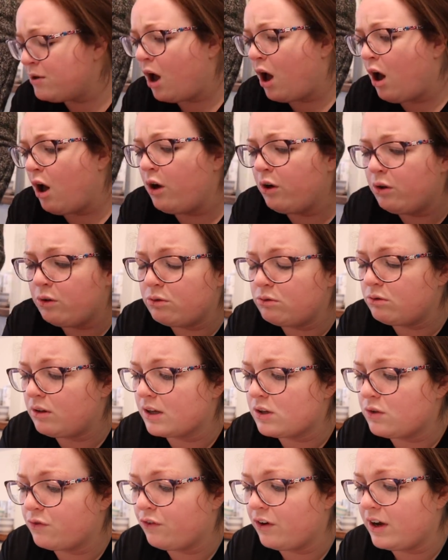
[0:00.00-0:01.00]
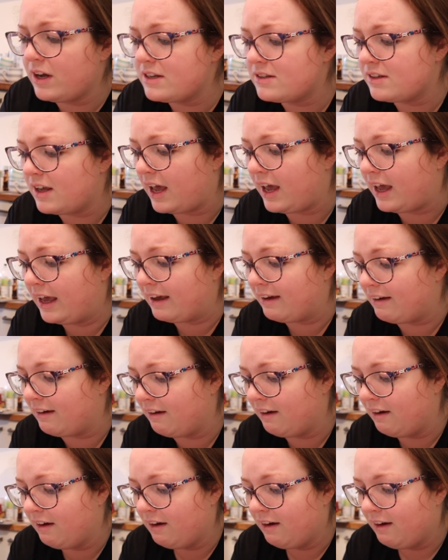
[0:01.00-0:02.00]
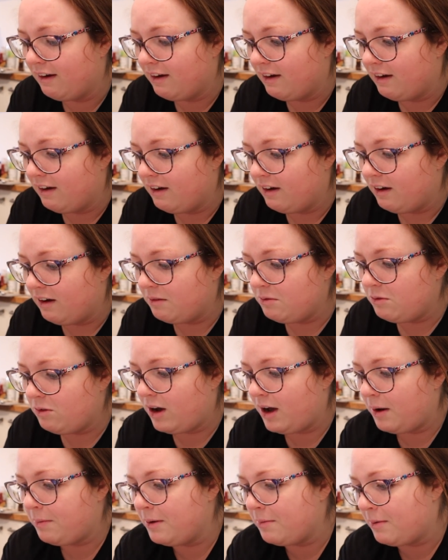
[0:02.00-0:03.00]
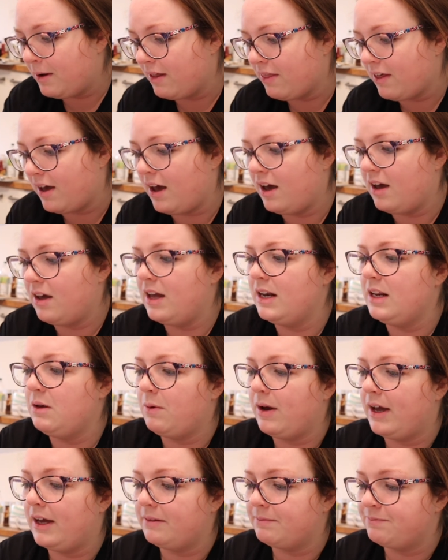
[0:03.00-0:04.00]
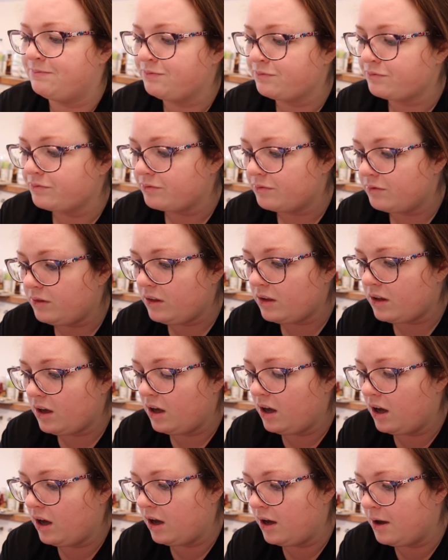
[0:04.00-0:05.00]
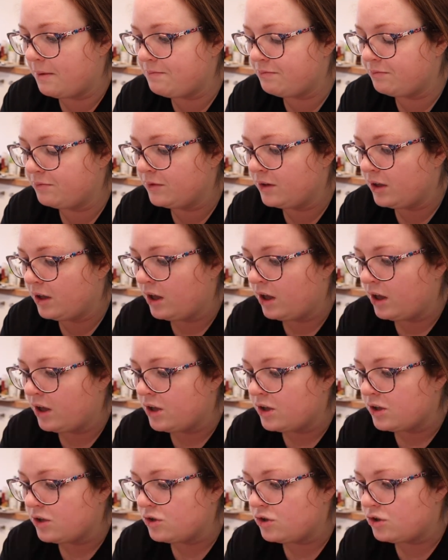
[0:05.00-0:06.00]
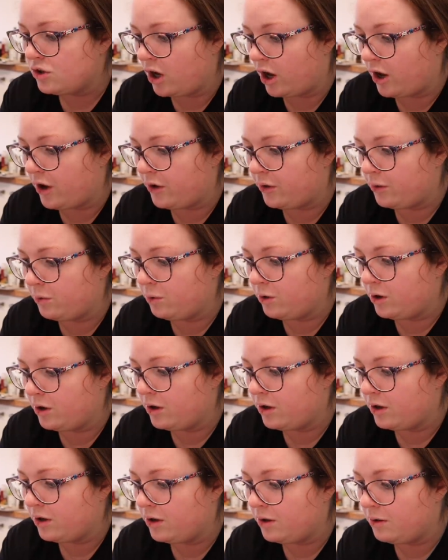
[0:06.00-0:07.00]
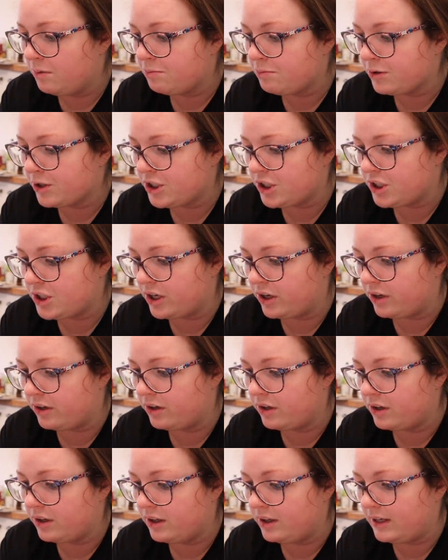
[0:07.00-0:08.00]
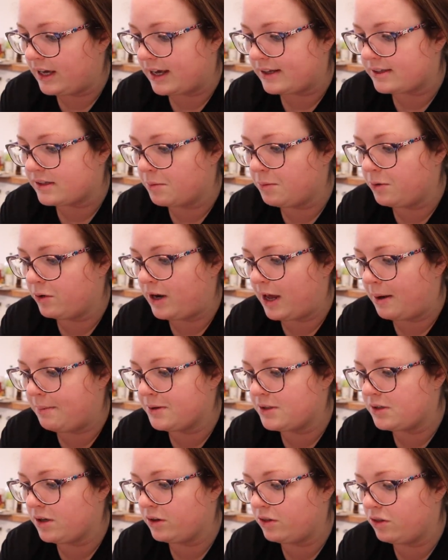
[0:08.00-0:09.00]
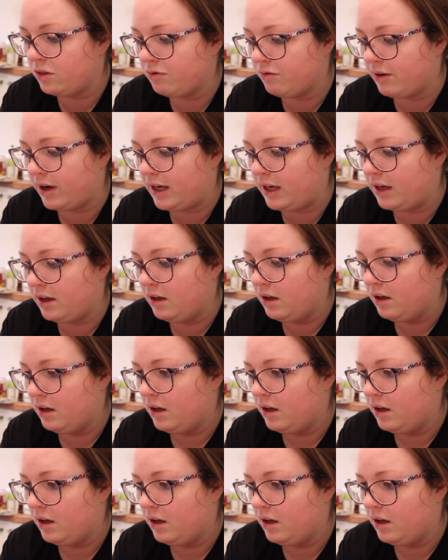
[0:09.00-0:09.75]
No, that's freezing. I'm not happy about that. Anyway, um, so Bridgerton. Yes, I'm on episode three.